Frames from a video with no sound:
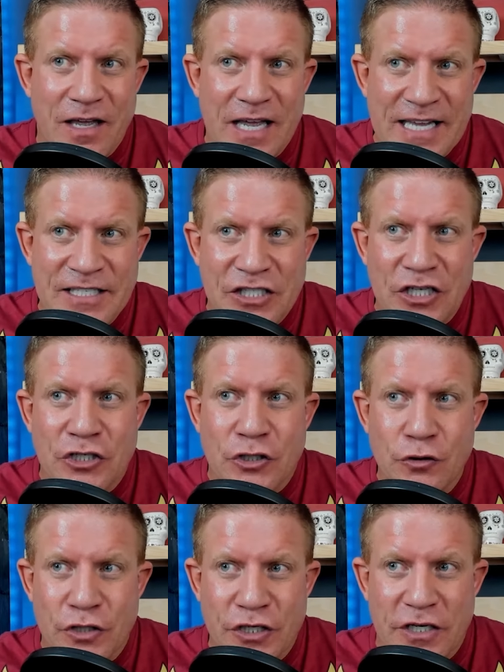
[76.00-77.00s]

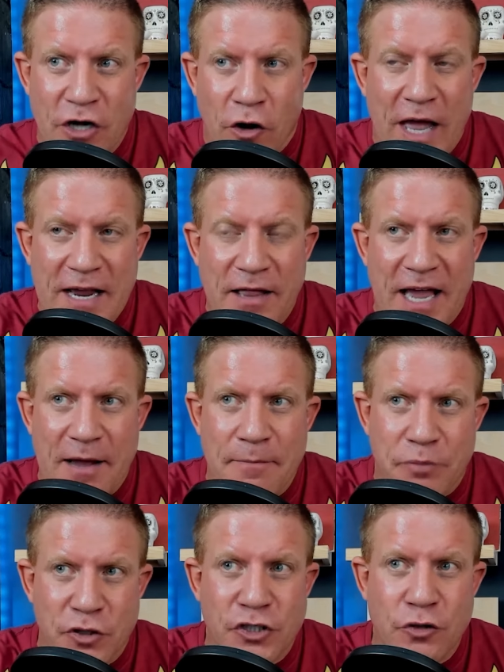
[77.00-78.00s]
institution, you know, like like a
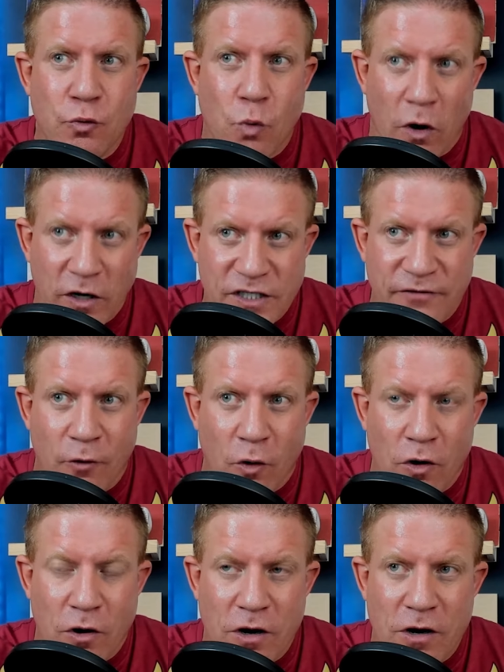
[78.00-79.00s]
person who works
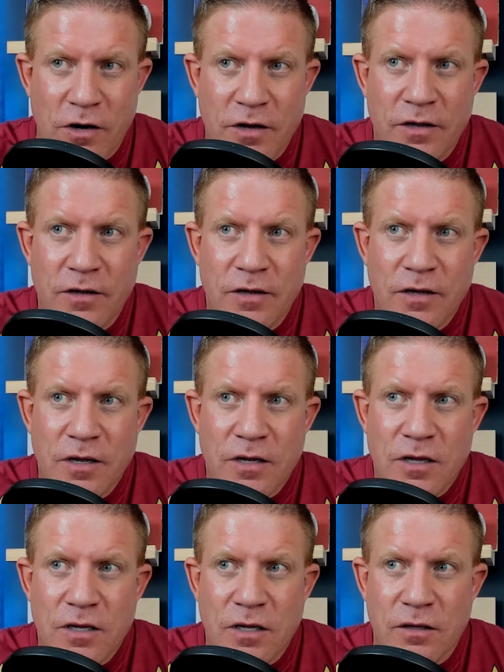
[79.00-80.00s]
for
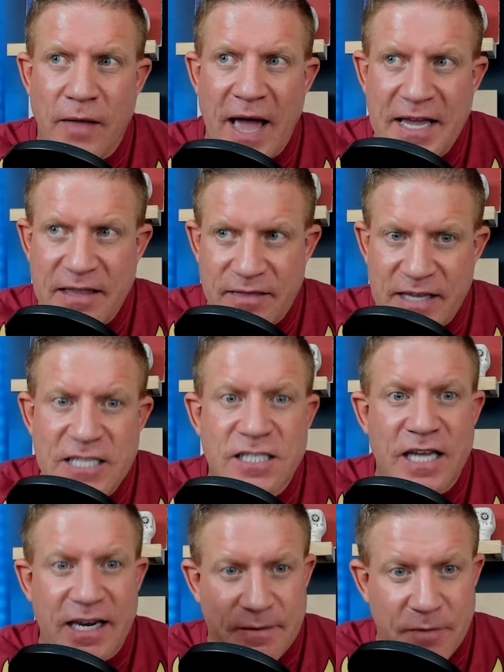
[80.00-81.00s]
like
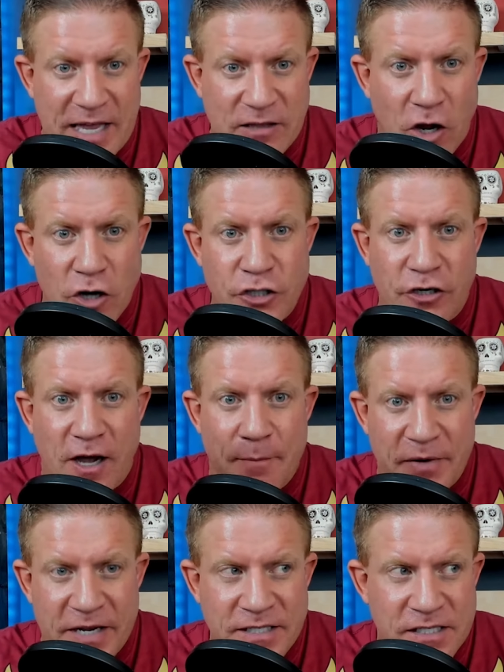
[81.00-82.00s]
these like larger
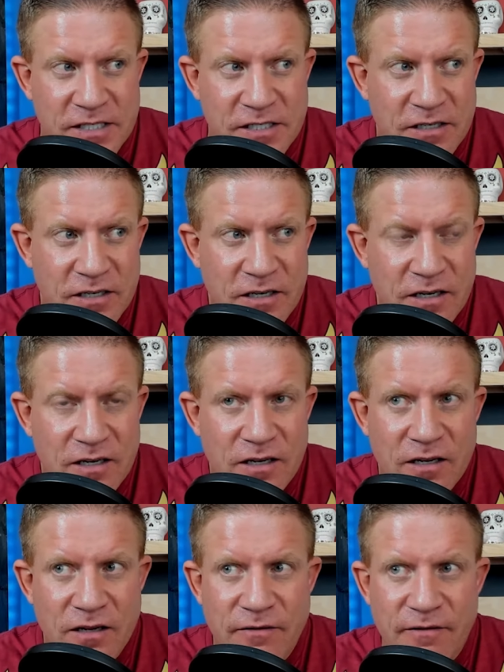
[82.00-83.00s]
companies
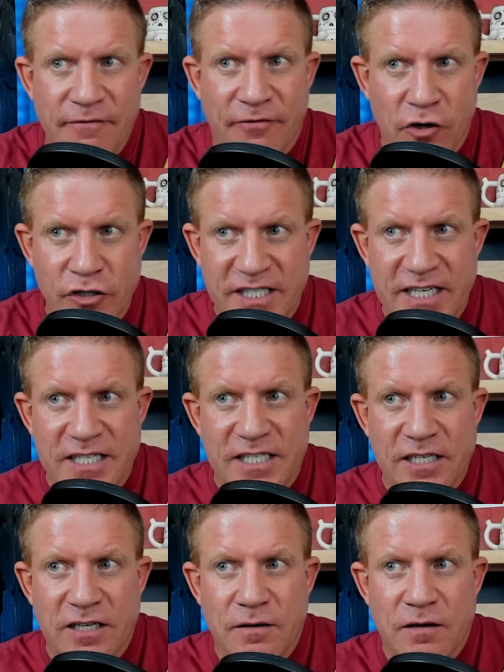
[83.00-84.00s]

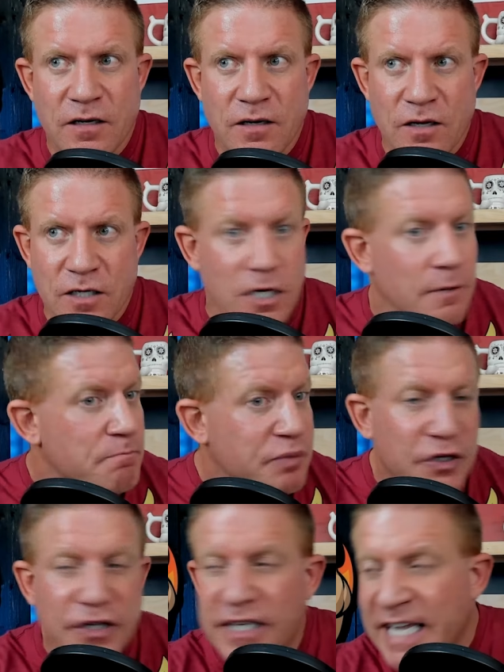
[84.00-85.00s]
versus
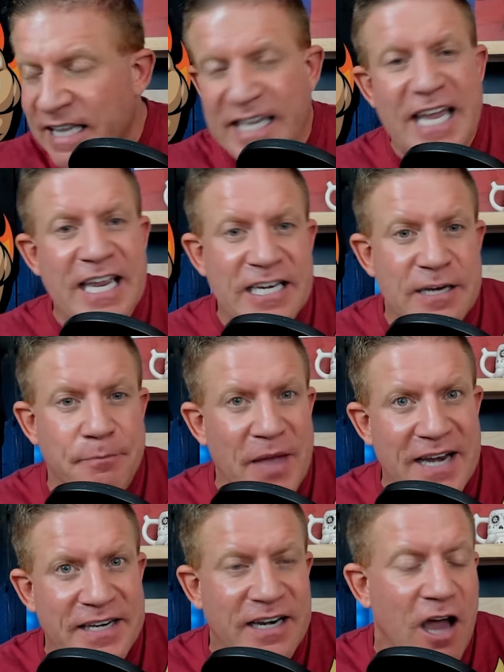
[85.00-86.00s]
completely
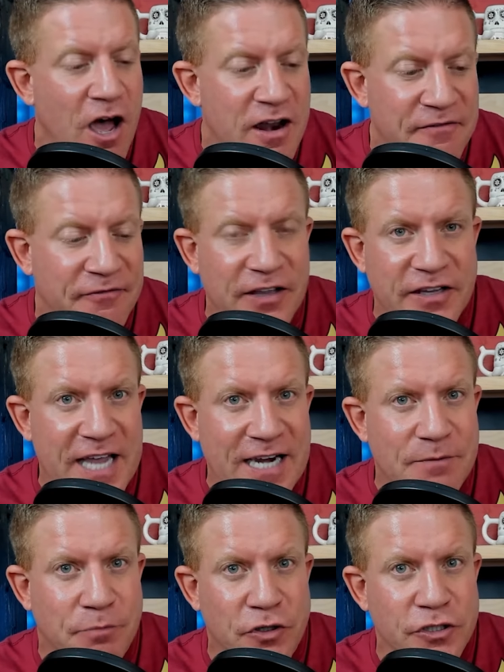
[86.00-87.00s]
independent
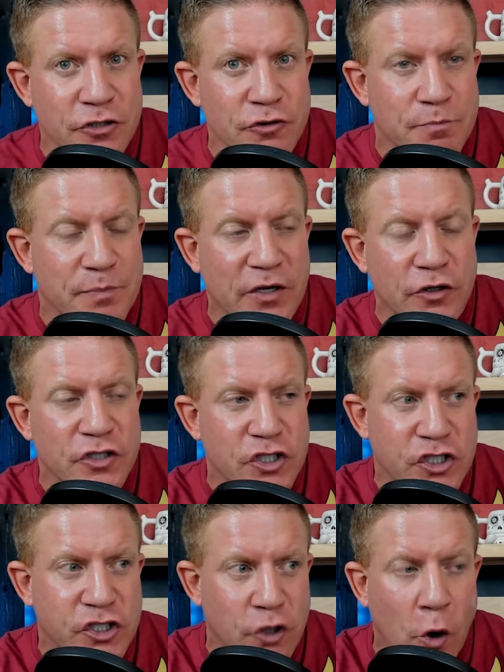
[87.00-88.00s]
unaffiliated person who's built
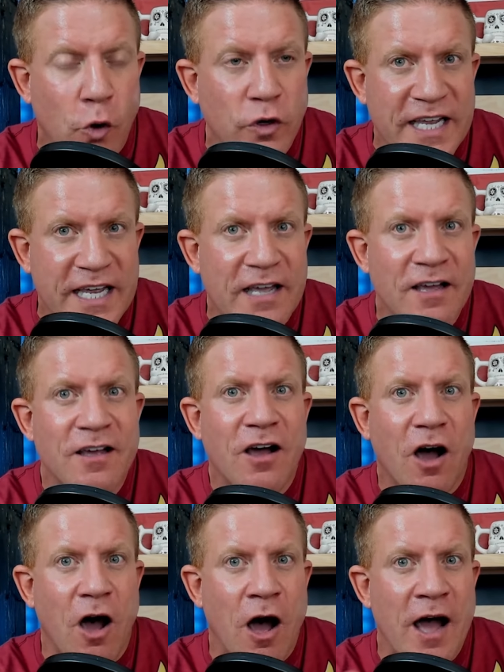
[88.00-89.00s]
solely
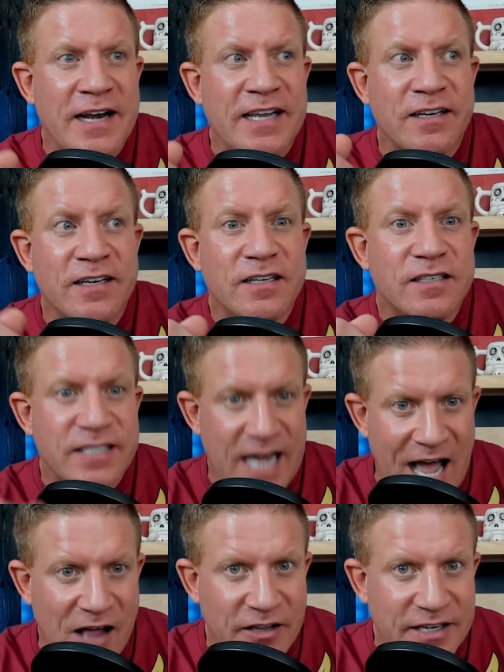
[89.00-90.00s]
on
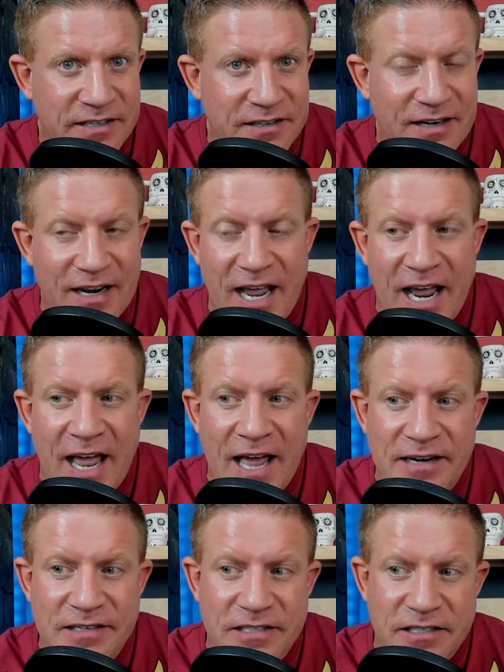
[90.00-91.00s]
talent
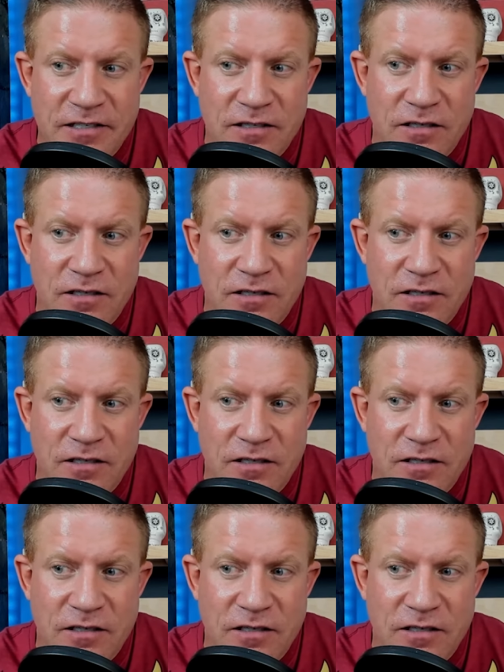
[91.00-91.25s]
and